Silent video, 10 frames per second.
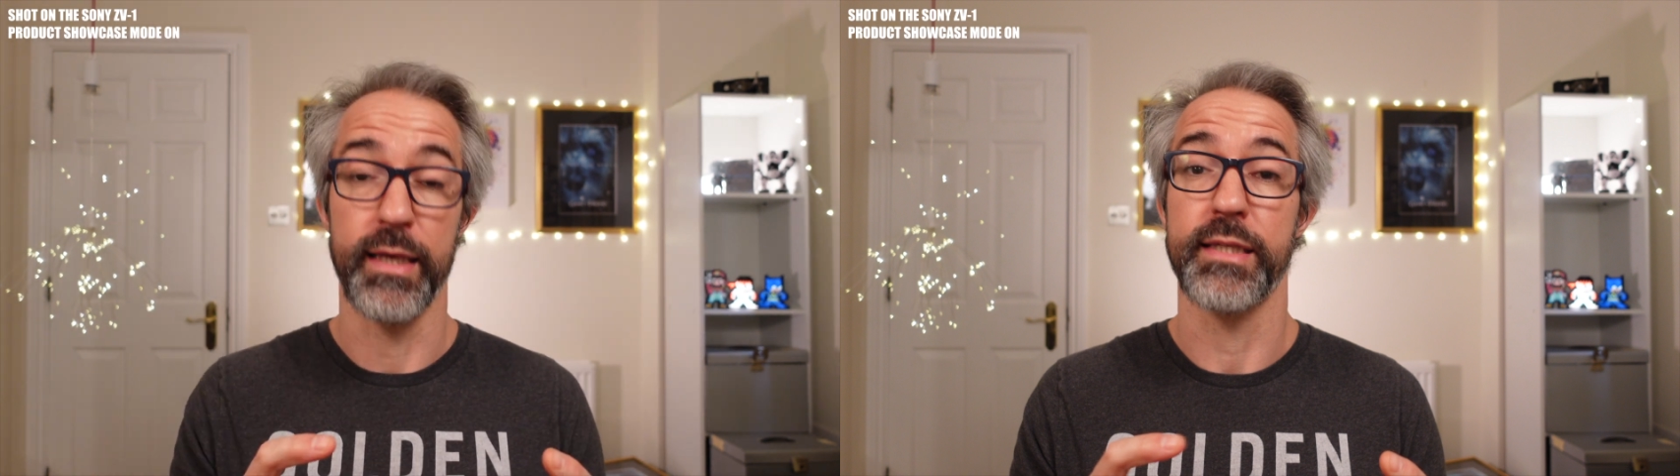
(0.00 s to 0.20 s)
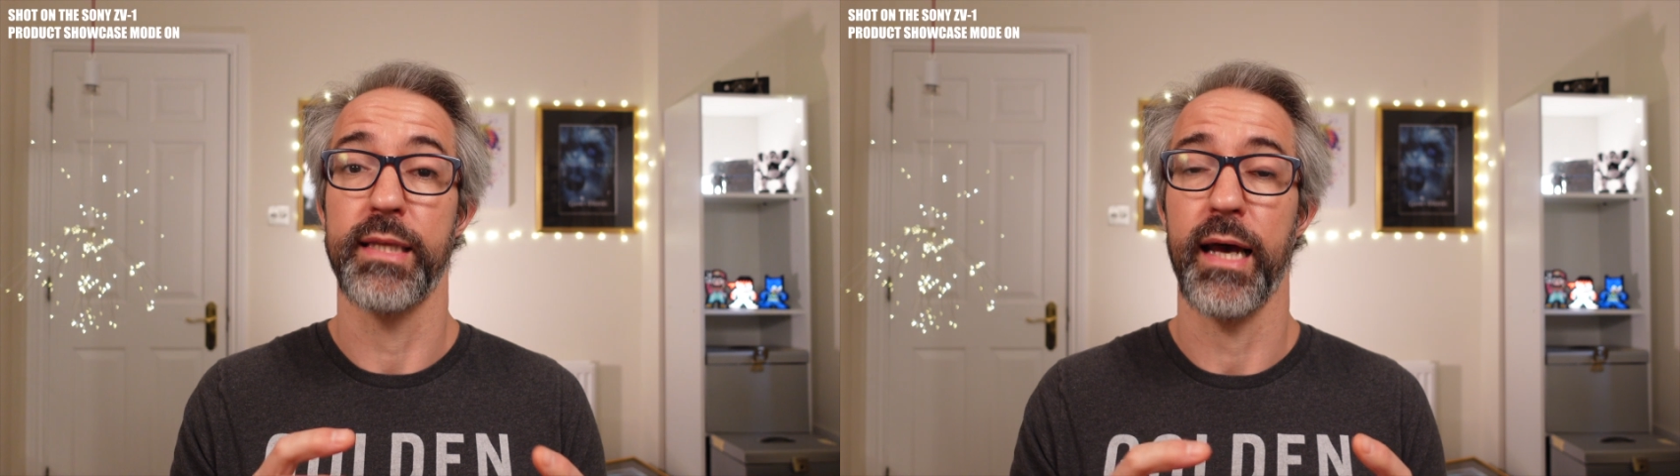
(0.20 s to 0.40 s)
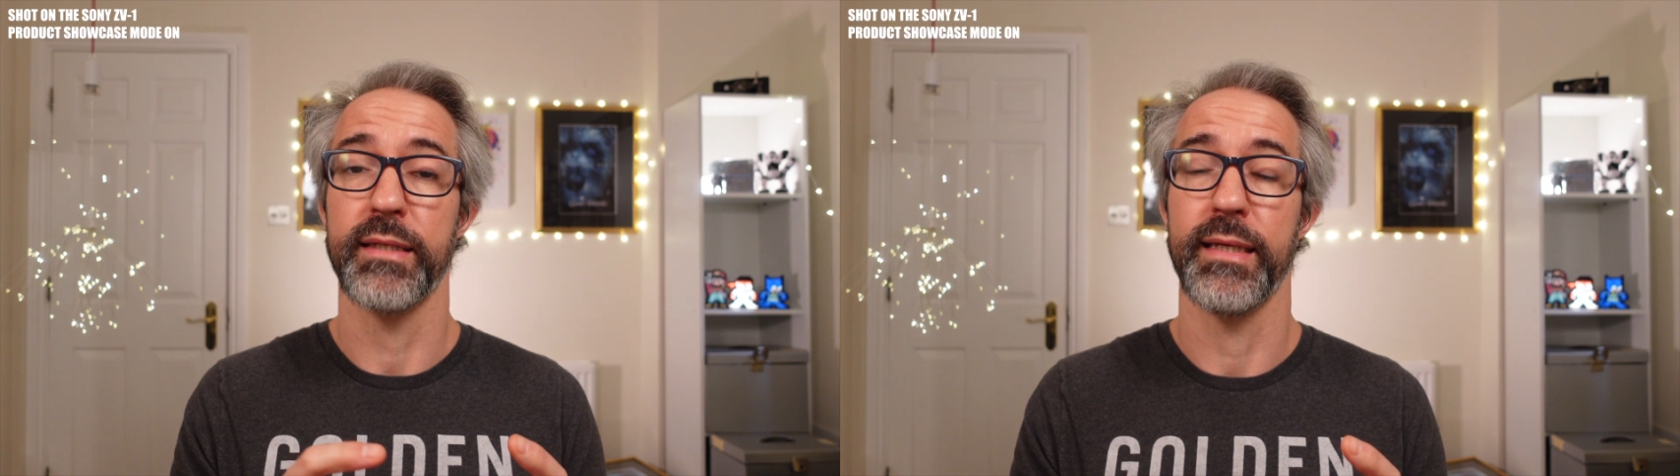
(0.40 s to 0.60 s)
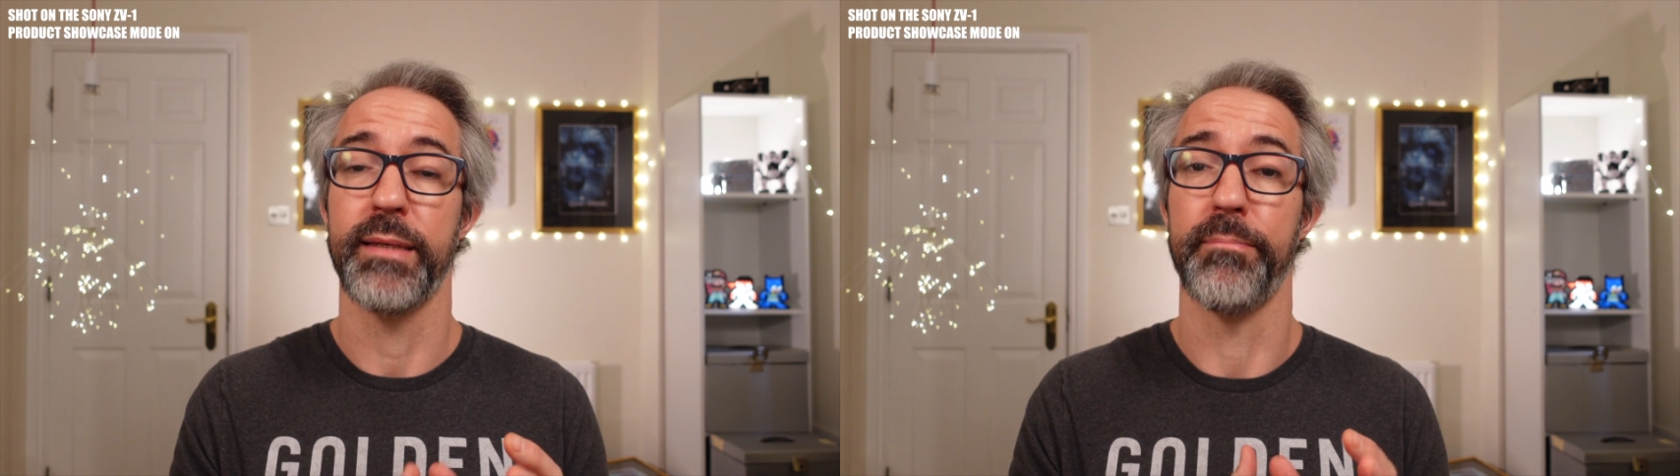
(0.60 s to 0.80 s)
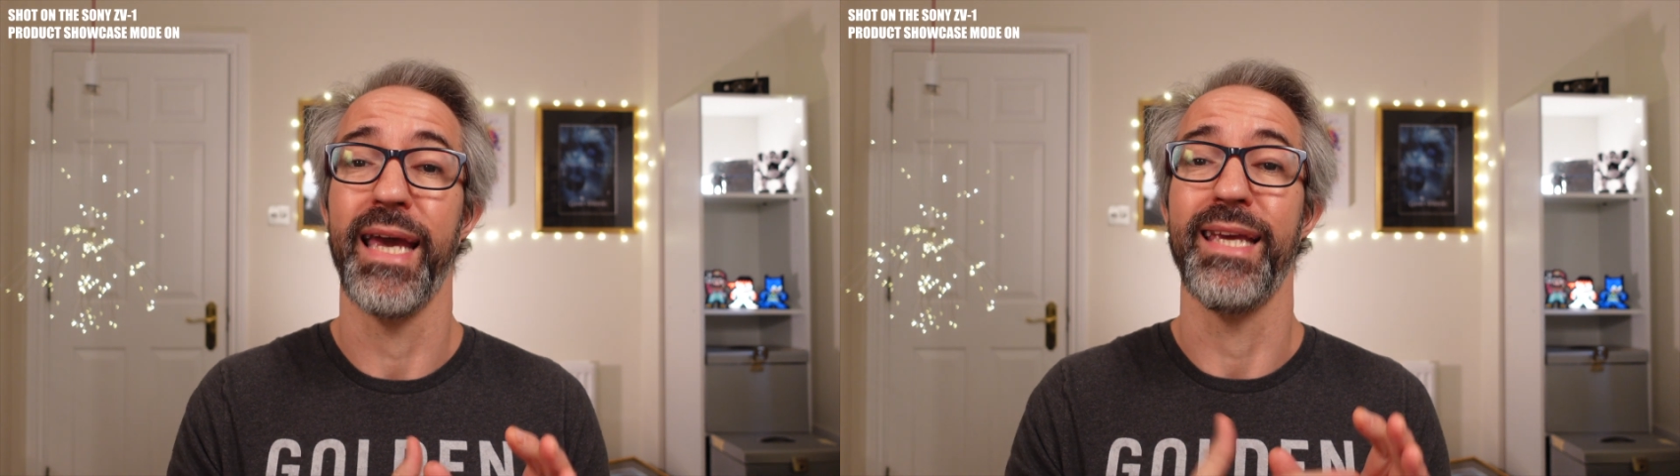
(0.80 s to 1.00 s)
is that it
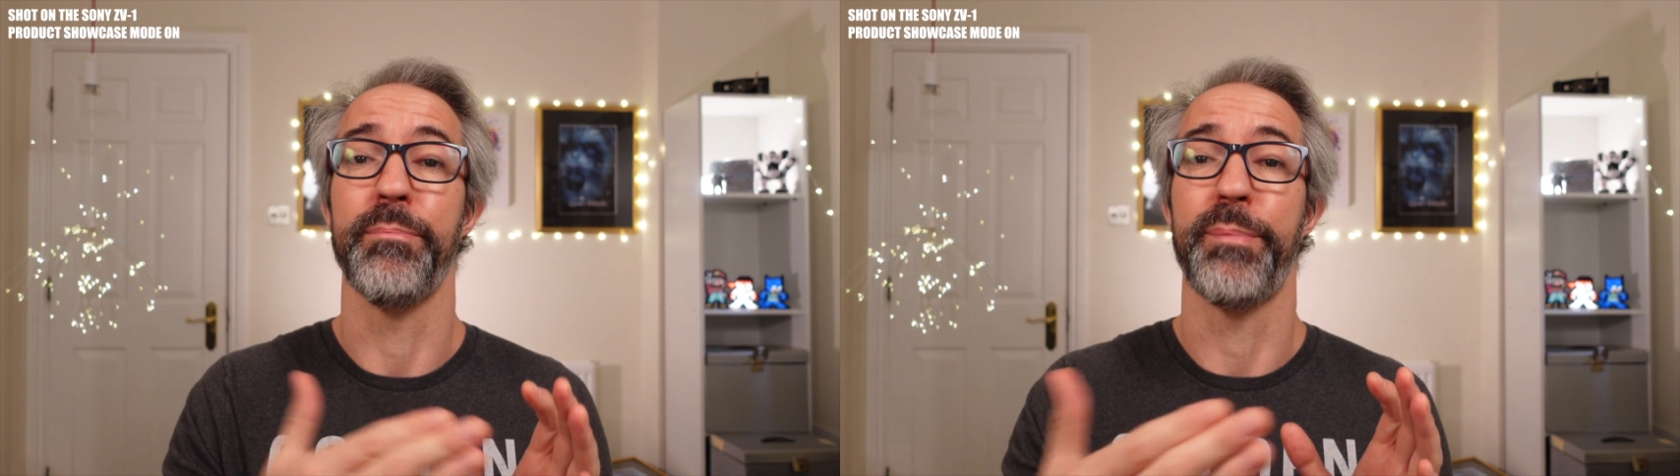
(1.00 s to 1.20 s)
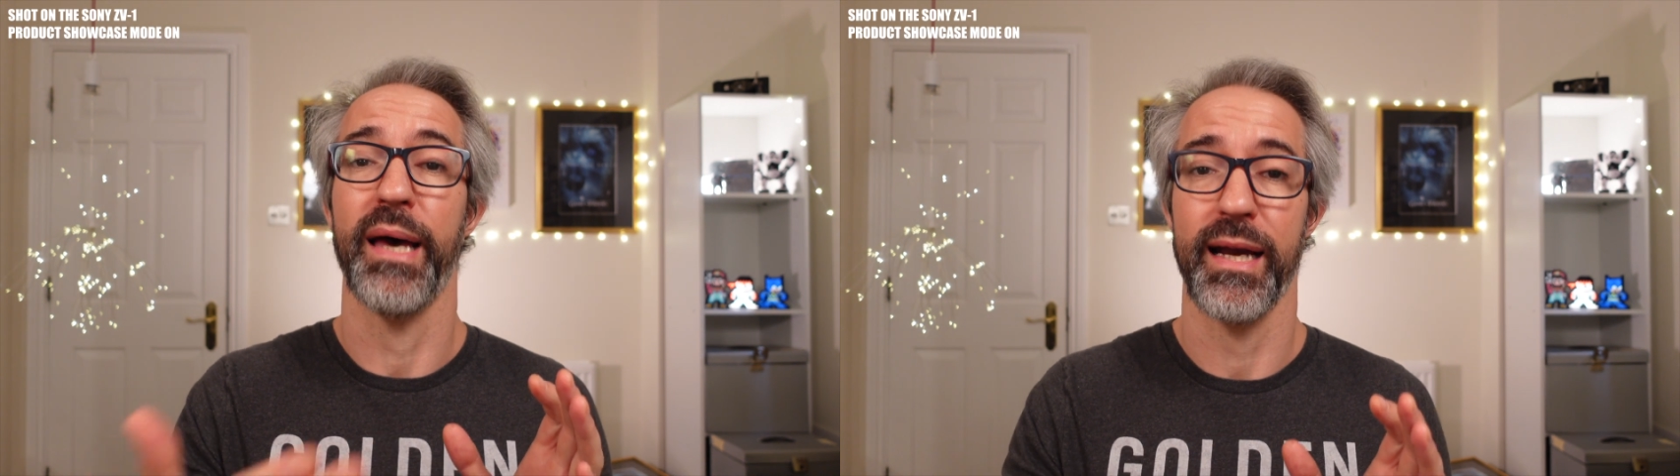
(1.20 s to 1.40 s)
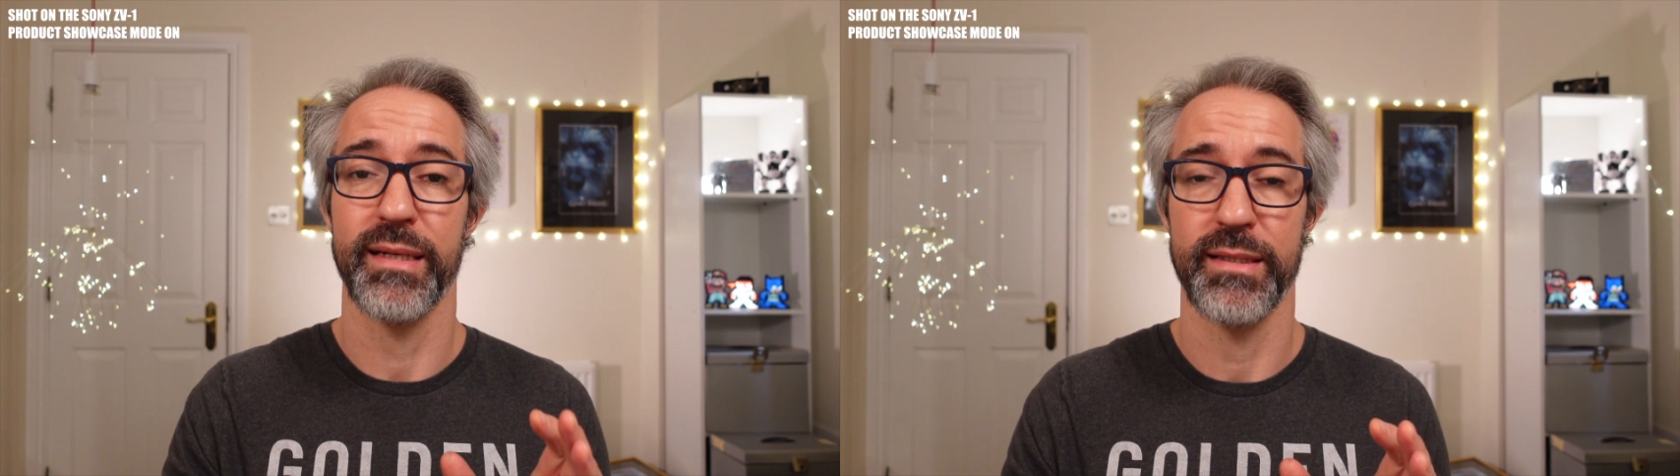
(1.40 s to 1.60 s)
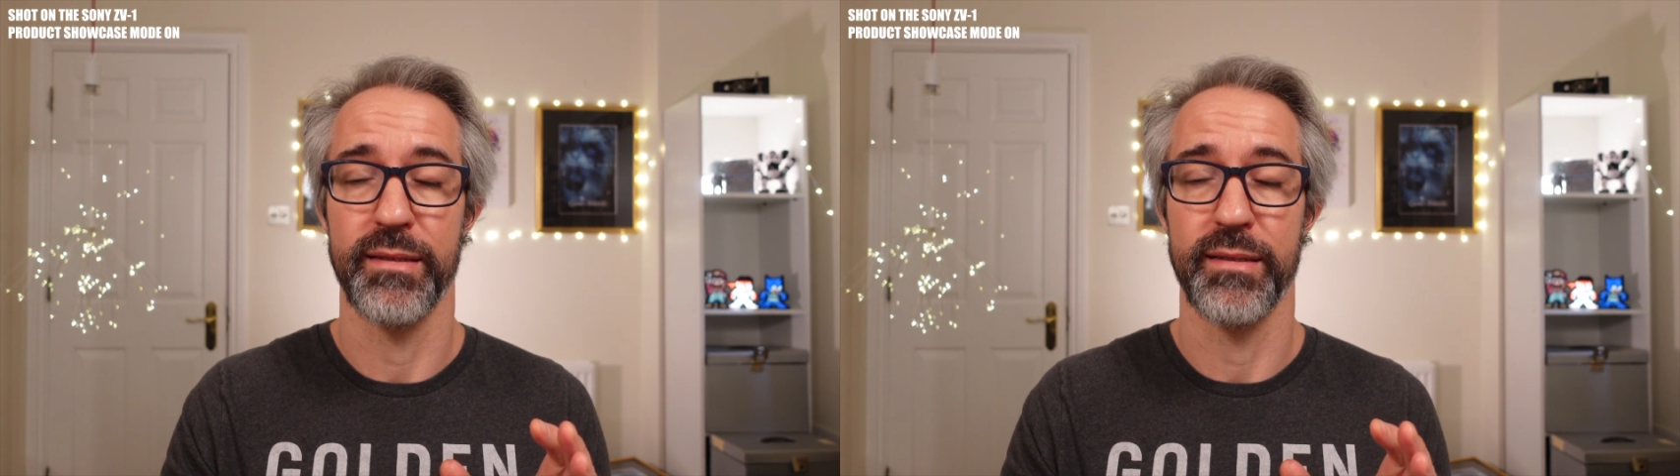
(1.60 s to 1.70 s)
may impact